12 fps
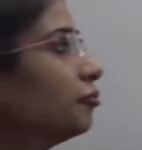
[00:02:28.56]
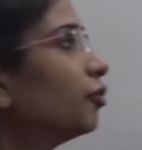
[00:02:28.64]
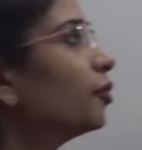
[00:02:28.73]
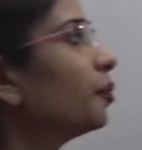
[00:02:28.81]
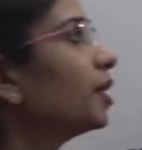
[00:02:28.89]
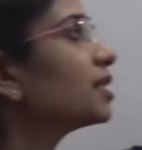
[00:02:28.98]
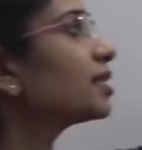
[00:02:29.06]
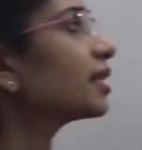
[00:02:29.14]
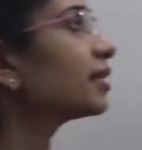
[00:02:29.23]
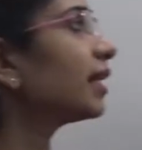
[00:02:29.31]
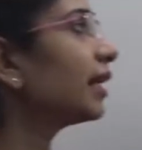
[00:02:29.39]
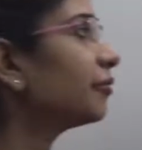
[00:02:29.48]
four
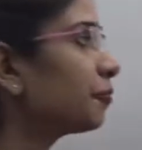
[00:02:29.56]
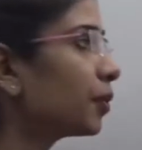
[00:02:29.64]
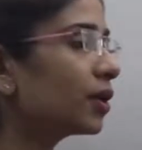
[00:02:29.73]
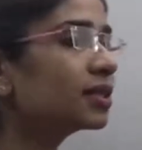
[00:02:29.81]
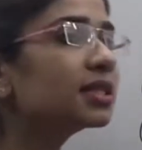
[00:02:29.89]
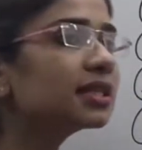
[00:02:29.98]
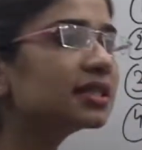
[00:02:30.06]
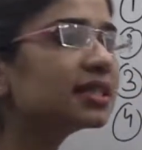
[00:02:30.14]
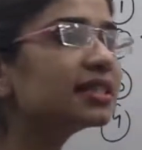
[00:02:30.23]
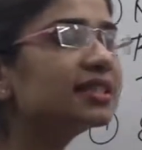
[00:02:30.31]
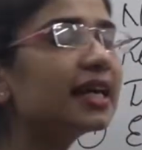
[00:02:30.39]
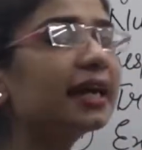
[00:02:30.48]
basic life
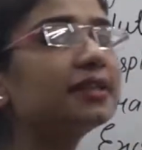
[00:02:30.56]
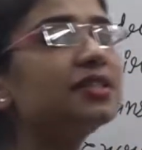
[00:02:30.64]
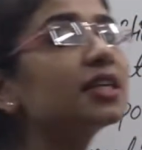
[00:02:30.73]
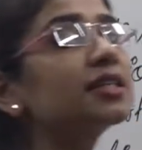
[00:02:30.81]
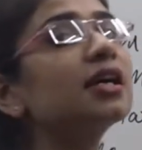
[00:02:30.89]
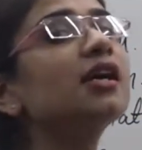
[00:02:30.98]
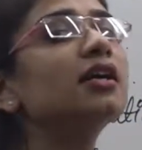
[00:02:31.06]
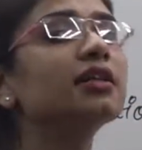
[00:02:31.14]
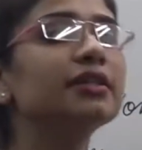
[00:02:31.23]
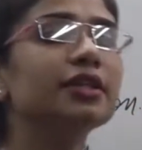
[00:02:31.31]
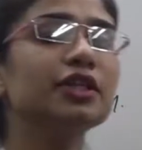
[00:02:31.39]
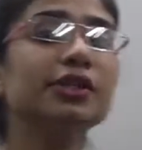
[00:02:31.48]
processes, that is
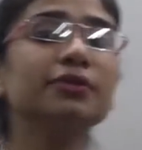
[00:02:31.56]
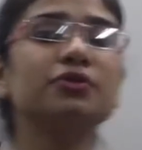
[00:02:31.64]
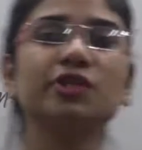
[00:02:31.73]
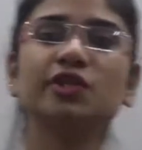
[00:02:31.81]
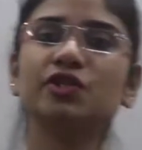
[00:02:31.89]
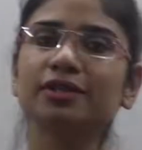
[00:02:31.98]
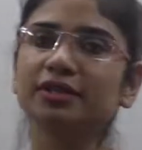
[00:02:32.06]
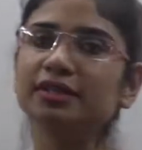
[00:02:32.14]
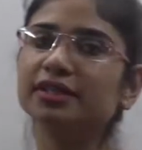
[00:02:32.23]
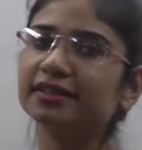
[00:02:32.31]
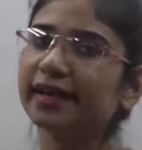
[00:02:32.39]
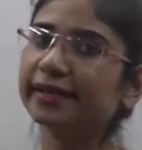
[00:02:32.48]
the nutrition,
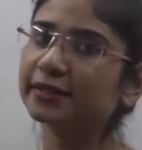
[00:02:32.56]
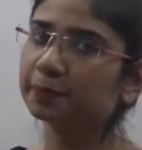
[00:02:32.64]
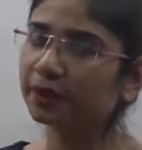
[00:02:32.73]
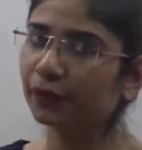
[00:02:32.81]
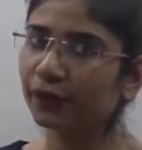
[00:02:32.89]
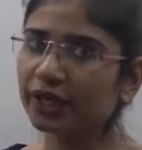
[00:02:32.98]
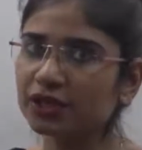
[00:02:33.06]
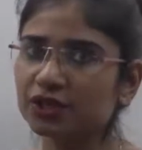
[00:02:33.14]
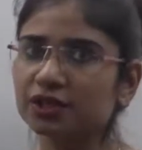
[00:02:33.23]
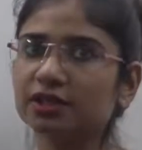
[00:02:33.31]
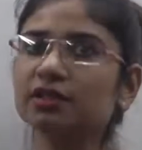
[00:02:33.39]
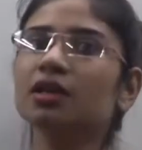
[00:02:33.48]
the
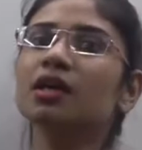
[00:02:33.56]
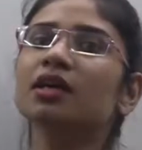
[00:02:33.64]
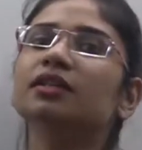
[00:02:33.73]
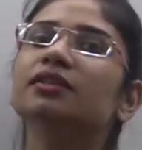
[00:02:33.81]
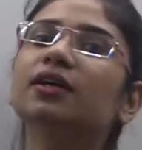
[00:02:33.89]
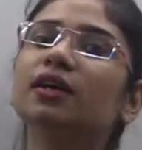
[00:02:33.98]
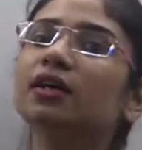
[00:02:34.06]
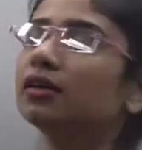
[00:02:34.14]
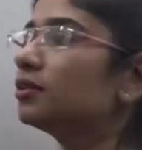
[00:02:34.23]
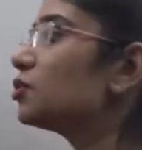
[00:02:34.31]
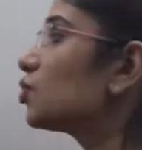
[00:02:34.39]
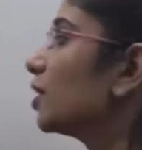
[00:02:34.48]
respiration, the
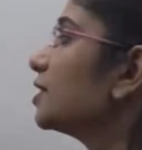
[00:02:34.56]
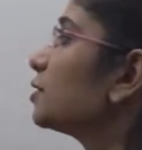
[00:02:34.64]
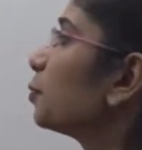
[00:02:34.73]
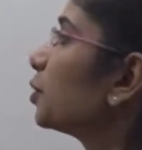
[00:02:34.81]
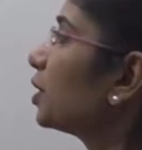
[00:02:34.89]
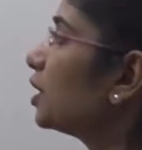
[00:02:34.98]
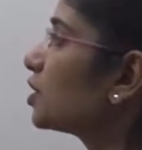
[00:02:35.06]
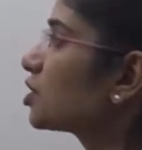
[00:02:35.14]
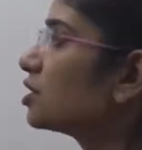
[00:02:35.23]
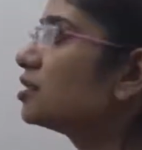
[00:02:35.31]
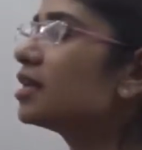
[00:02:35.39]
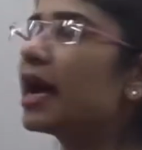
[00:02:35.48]

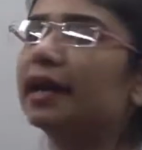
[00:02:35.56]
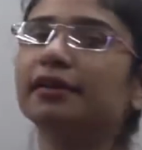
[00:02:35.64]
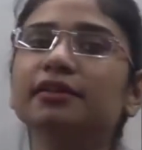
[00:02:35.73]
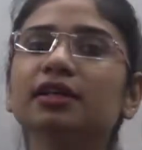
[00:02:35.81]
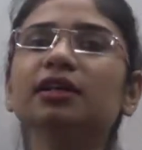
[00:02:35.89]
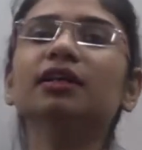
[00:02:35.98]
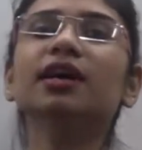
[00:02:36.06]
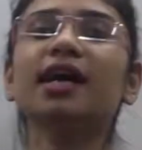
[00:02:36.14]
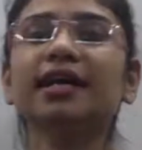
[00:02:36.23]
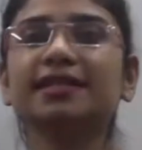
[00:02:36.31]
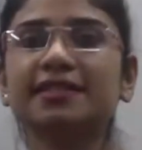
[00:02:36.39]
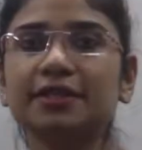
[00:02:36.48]
transportation, and the
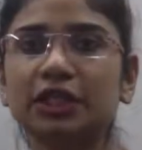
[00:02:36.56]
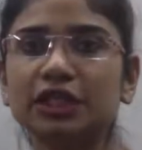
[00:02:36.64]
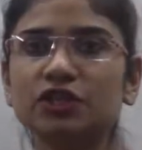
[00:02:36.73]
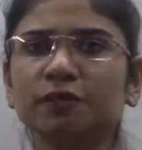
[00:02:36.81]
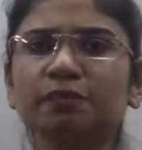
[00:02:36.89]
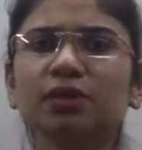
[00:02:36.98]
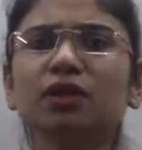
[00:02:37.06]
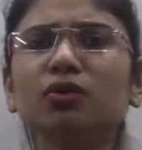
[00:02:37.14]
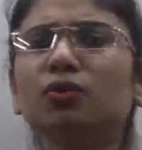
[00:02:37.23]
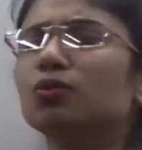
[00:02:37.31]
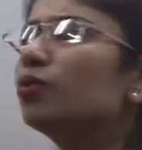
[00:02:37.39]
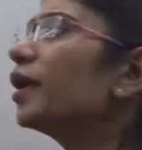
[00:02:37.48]
excretion.
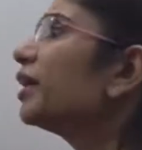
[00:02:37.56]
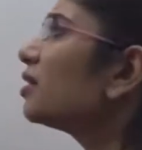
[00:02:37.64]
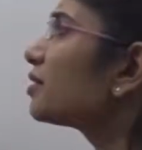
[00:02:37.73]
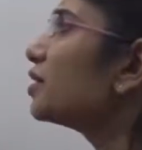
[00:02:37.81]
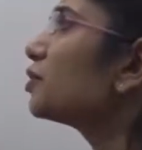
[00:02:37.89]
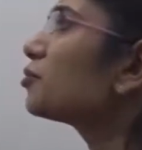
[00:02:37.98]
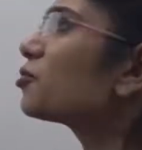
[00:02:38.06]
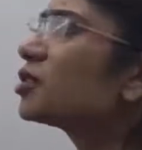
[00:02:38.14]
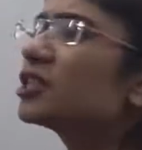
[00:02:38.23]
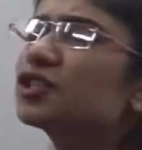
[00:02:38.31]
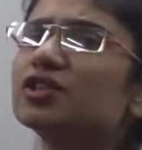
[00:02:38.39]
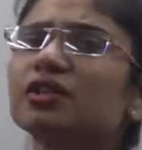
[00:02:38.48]
What is
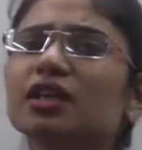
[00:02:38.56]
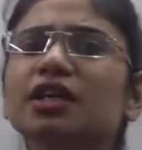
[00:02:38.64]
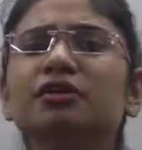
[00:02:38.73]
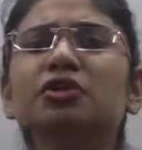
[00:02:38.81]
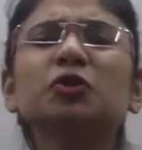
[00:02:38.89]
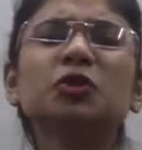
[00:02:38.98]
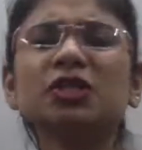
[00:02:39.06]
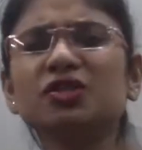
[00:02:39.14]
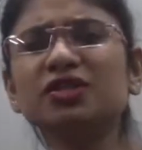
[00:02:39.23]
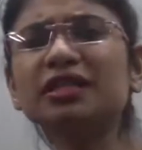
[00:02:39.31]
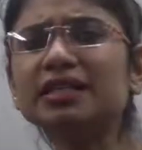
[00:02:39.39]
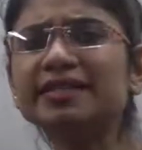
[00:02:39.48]
nutrition?
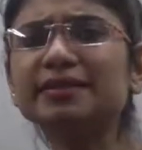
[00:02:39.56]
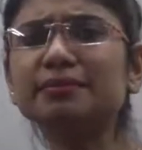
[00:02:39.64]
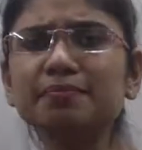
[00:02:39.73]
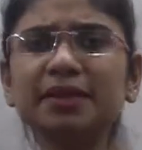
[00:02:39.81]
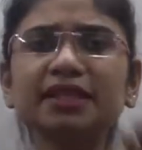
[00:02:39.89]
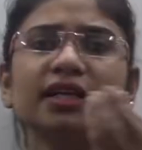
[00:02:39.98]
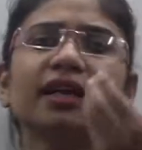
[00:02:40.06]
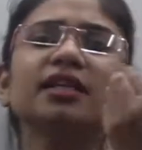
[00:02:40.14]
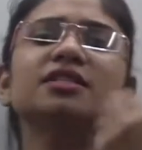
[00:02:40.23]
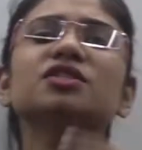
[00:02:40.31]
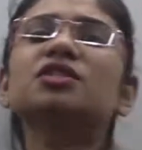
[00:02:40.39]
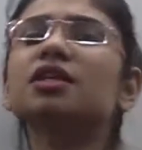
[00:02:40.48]
Nutrition is simply the
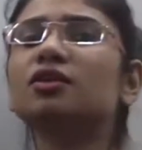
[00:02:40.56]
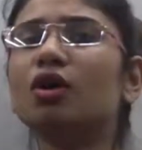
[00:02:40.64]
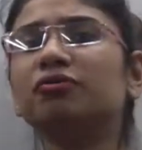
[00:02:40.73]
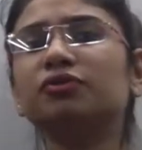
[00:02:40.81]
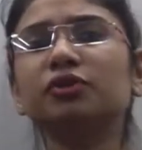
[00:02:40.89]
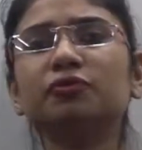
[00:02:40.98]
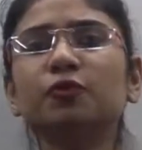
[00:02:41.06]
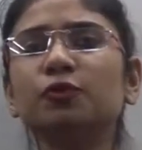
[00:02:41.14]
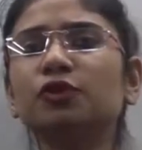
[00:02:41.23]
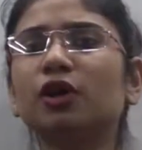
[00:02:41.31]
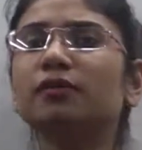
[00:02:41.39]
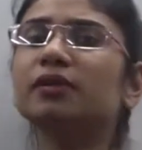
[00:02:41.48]
intake of the
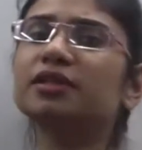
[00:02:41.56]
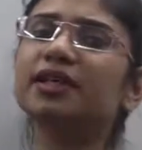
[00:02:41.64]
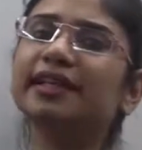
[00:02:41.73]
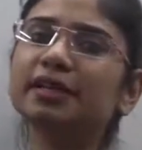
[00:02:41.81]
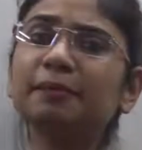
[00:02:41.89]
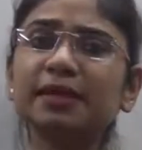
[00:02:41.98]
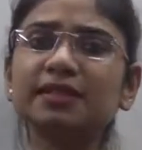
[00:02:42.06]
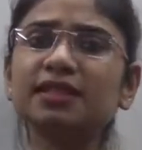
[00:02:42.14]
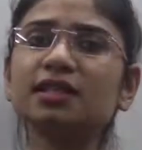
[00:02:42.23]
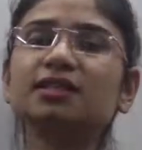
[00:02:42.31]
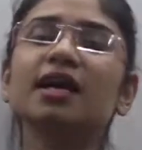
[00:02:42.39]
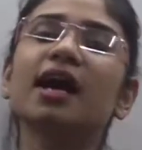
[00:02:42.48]
food on the daily
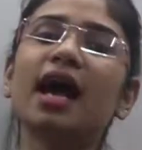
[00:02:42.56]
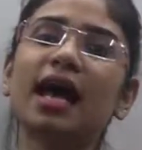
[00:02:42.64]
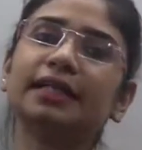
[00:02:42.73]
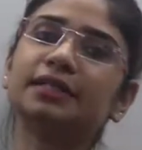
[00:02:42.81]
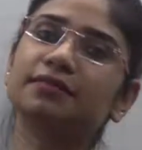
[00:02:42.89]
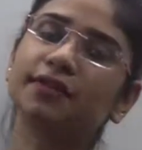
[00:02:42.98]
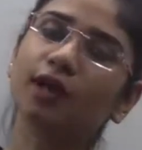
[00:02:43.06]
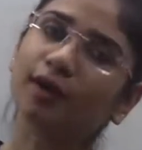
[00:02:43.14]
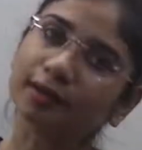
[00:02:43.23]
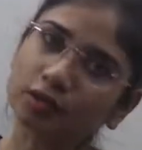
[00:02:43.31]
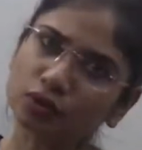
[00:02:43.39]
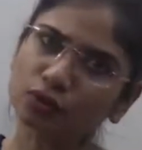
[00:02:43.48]
basis, as we
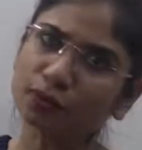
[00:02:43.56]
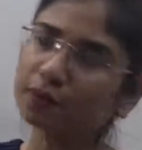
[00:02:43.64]
all do.